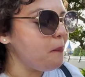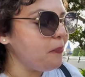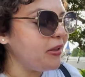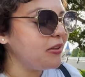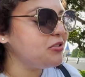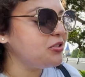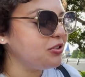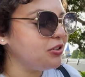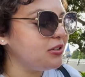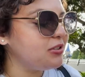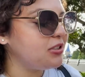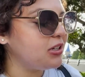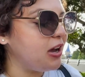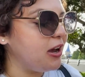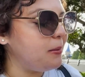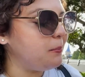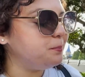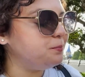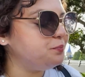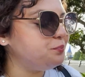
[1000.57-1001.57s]
That's a good
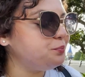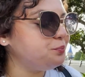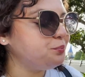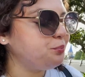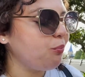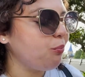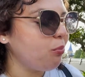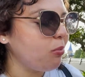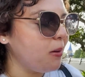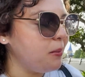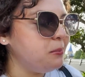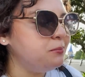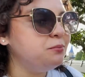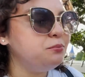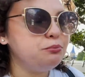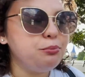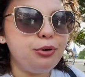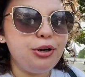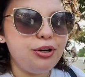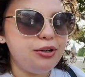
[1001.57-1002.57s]
time.
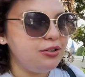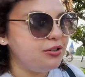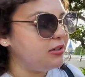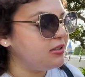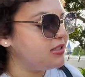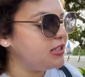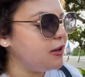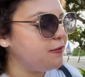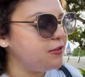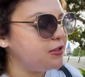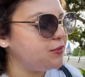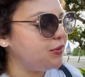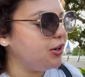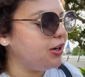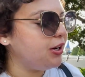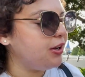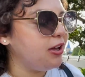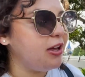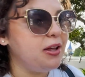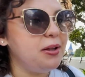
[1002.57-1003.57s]
Burger itself is
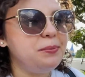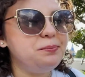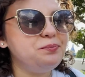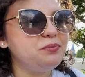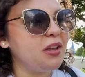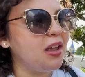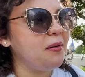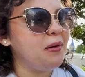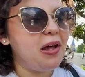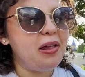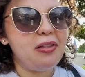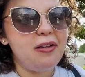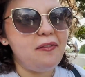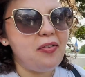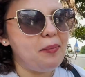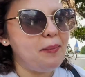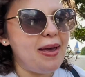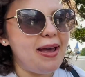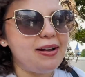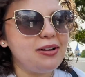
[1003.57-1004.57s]
very good. I love
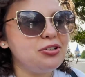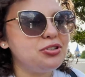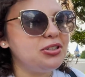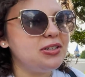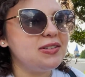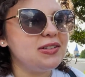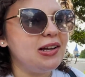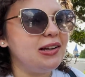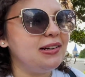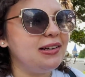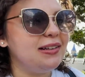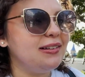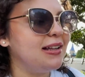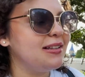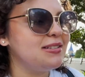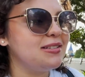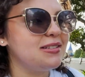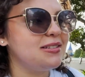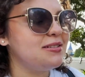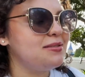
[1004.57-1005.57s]
the mac and cheese on it.
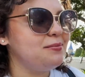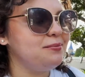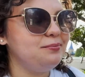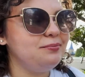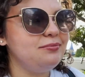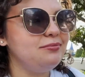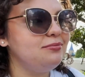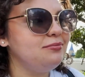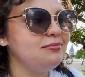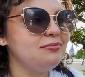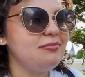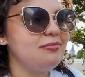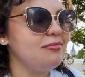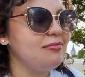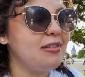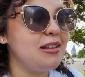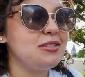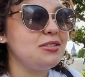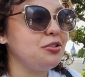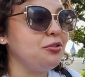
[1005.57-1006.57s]
That's
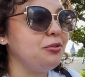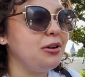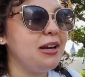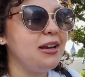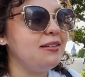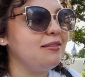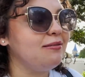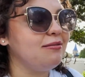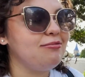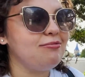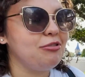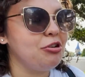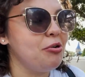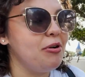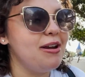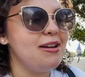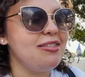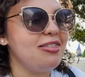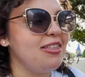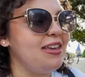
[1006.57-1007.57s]
that's a great,
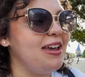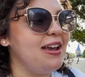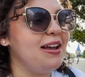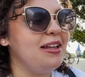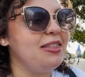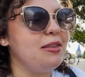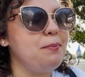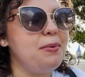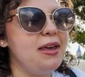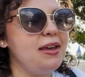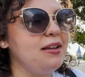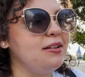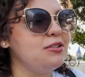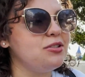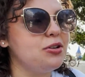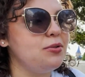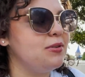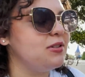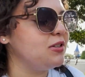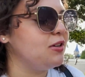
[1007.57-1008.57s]
great thing, and the bacon is
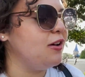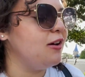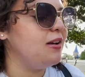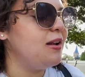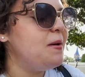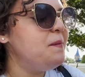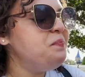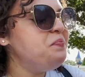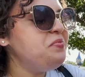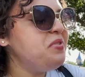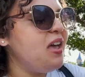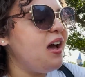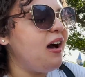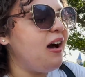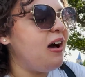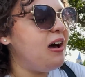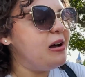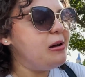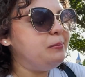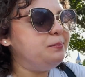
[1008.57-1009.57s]
always good.
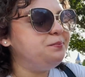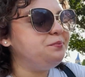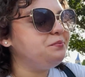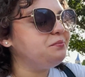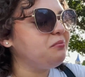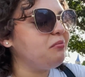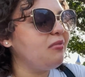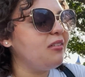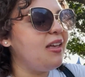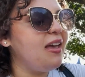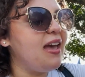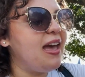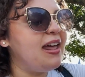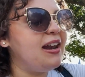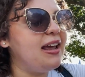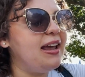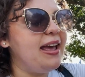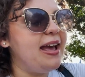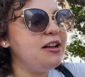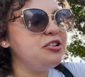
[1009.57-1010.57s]
Um,
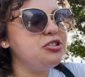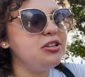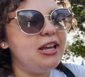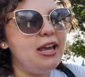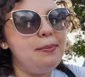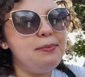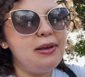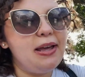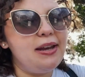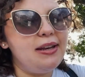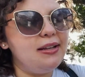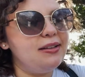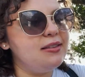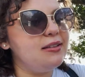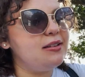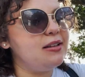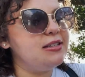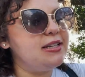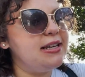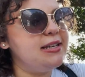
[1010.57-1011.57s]
and I actually am getting
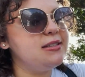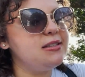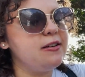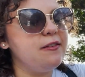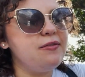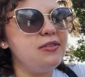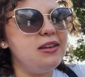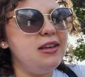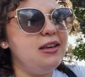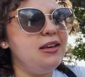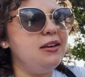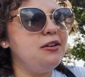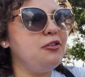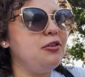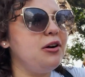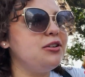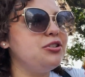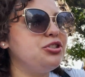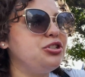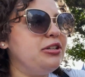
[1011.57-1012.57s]
a taste of the
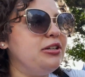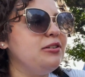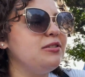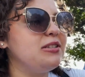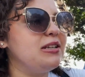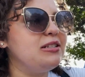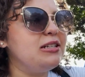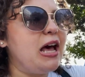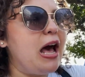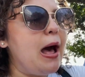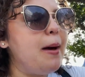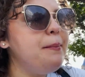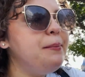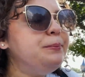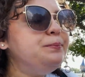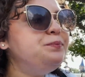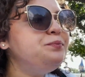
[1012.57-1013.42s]
crushed Cheetos on top.